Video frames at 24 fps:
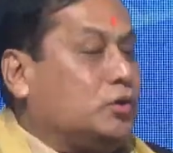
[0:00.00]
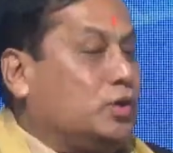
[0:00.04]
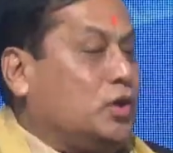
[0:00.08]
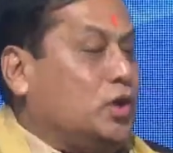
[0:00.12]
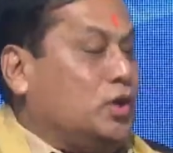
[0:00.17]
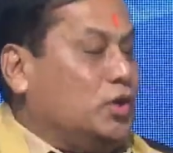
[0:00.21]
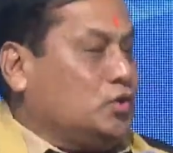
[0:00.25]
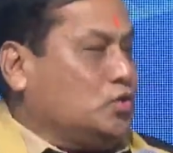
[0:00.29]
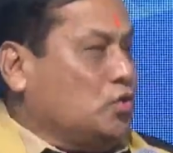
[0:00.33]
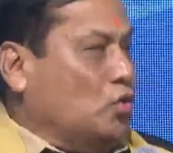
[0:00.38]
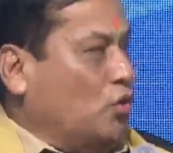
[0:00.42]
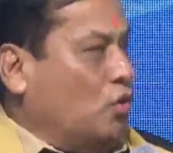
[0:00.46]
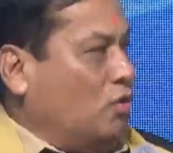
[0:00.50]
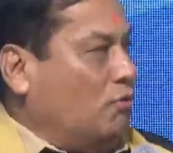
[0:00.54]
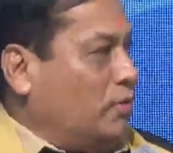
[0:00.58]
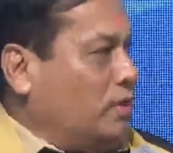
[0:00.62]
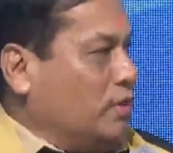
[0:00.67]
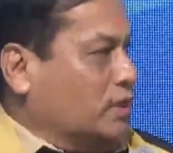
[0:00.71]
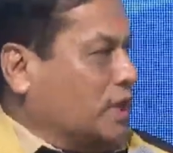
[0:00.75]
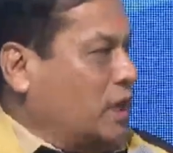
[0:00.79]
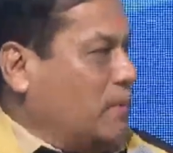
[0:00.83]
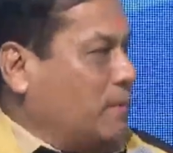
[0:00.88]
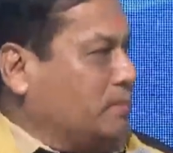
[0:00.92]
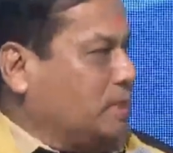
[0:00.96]
to
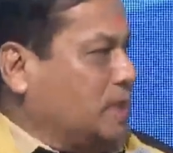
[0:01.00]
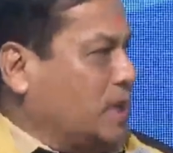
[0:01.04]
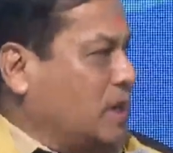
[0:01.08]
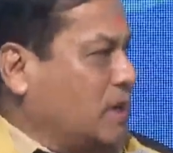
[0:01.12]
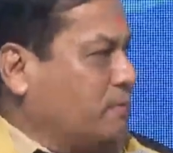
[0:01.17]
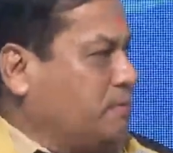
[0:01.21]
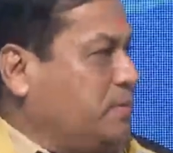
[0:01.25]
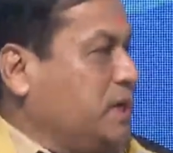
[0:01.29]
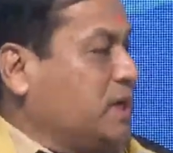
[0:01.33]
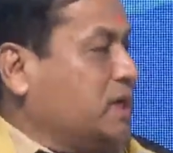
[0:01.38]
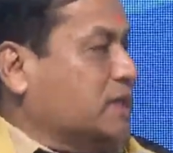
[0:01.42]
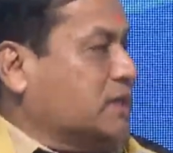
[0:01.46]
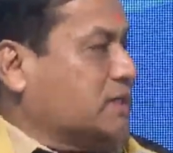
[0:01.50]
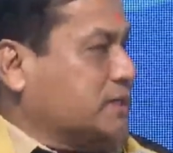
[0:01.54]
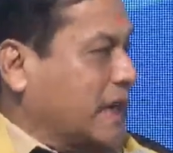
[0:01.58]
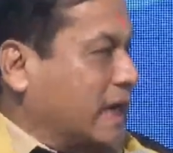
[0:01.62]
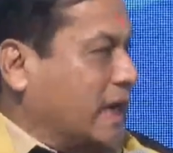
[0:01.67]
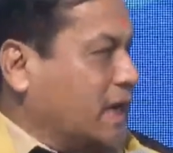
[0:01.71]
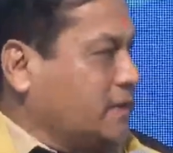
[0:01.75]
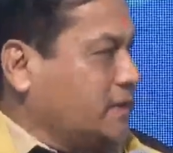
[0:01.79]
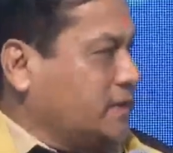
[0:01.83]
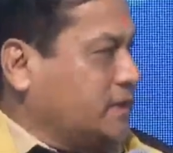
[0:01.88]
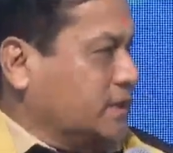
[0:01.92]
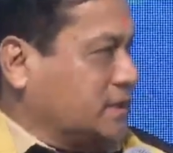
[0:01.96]
overcome the bigger
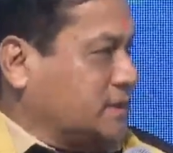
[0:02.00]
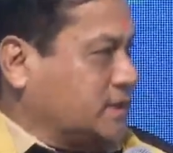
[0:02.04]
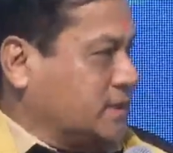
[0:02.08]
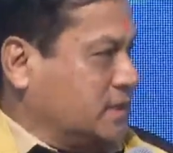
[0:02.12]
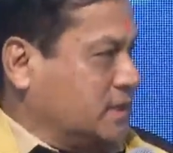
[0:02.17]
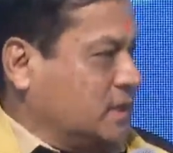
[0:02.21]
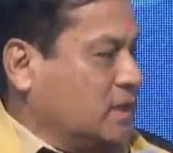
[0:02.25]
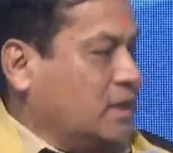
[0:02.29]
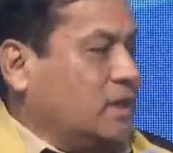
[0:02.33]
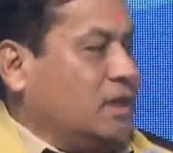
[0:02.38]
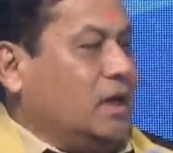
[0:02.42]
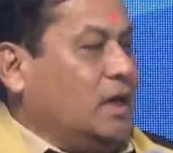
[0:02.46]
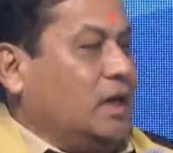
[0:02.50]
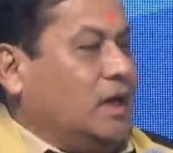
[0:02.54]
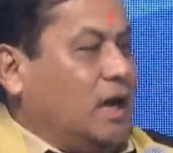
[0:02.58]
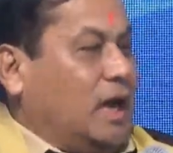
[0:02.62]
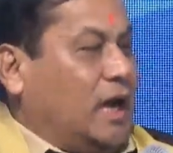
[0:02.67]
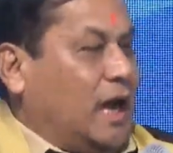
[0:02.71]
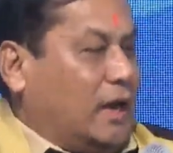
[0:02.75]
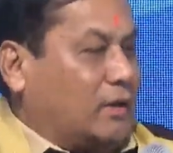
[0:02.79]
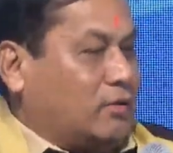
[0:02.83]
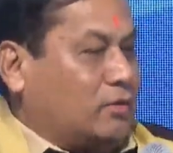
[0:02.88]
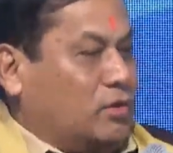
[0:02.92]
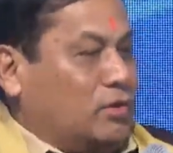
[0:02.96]
challenges
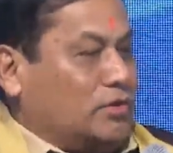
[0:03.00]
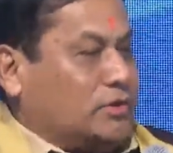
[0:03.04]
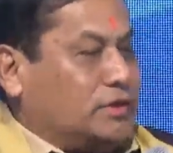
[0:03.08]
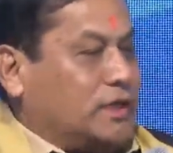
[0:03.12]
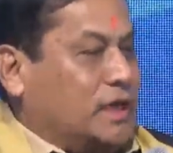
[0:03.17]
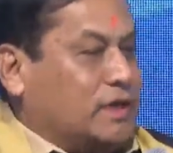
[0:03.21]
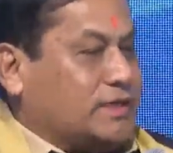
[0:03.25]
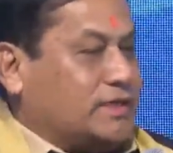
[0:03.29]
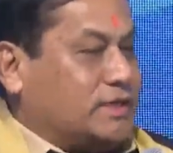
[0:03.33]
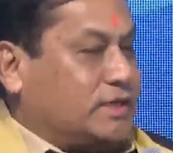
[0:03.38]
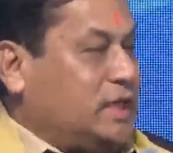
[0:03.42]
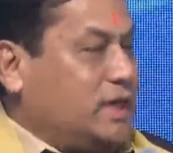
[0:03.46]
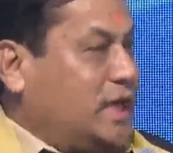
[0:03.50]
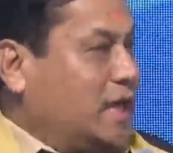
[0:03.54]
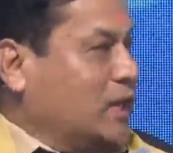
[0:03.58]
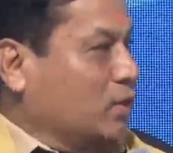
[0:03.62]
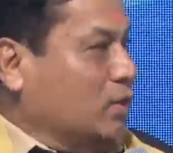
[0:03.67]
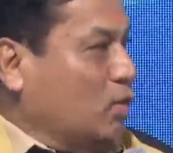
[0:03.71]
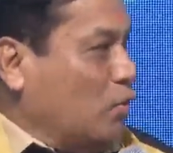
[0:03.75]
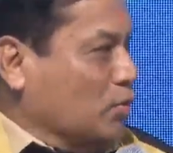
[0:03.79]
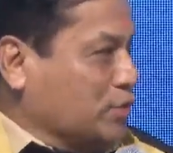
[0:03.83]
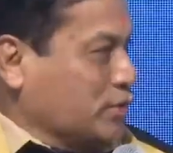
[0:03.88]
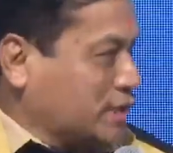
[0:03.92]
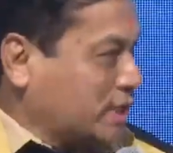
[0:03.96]
across the sea and
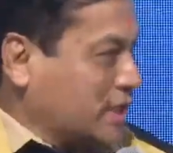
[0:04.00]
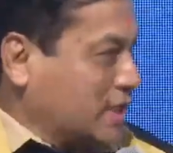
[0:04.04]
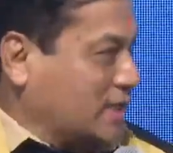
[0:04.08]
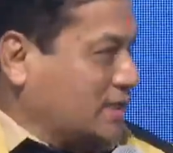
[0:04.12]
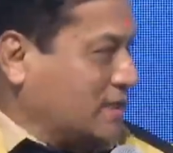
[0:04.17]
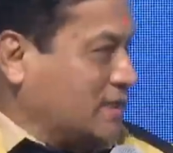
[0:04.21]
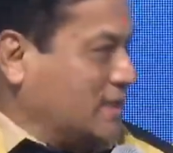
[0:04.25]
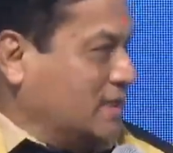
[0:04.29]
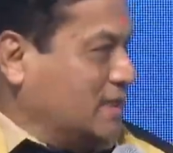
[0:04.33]
oceans.